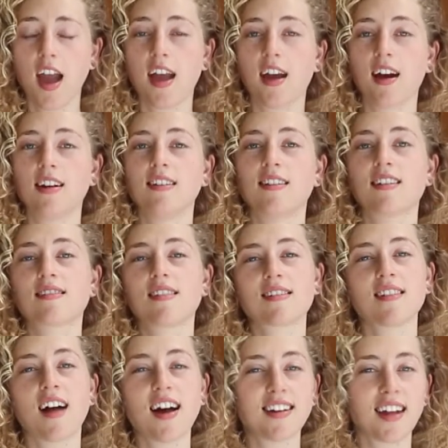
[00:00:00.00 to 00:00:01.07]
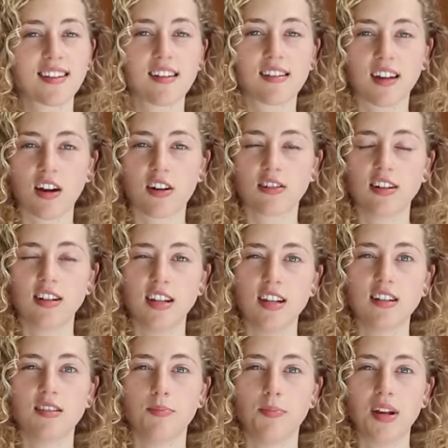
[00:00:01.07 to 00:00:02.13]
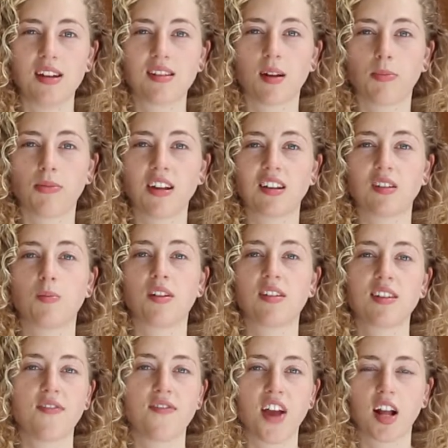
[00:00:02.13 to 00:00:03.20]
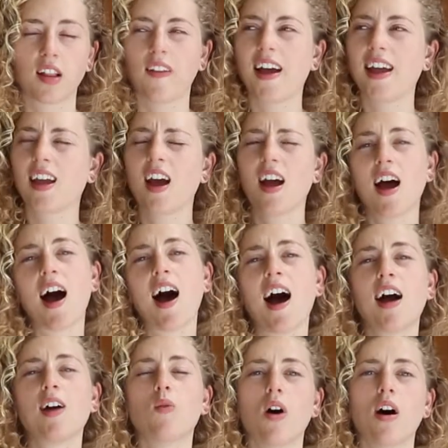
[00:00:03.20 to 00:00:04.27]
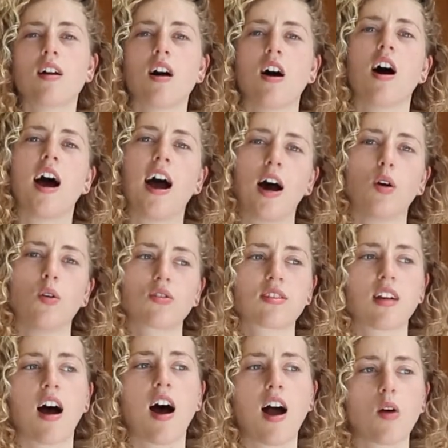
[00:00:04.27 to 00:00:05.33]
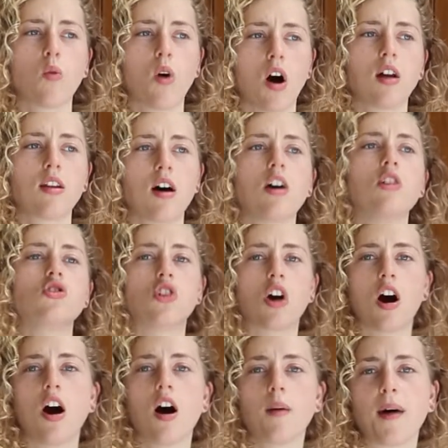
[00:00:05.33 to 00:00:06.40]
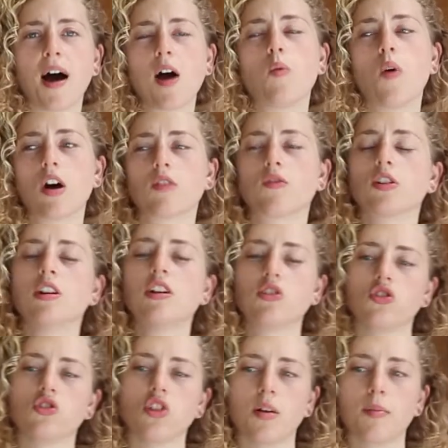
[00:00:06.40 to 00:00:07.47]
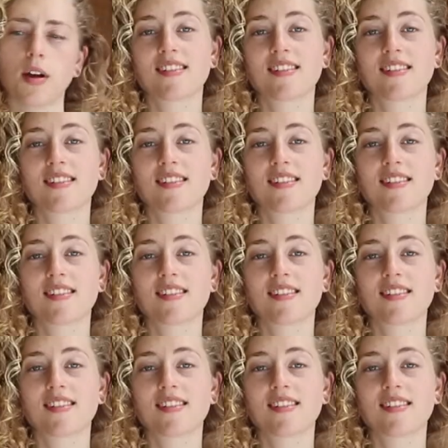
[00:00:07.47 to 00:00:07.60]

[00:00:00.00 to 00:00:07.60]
And this does not necessarily need to be something specific, like I want a house, I want a job, I want a relationship.